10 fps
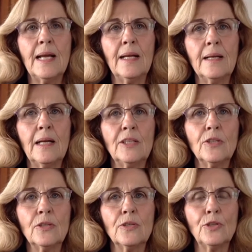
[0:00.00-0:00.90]
and I
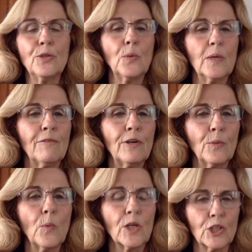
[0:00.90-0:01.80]
took one of her
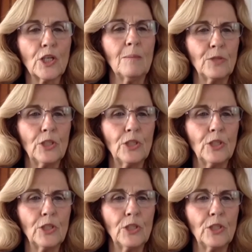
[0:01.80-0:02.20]
workshops.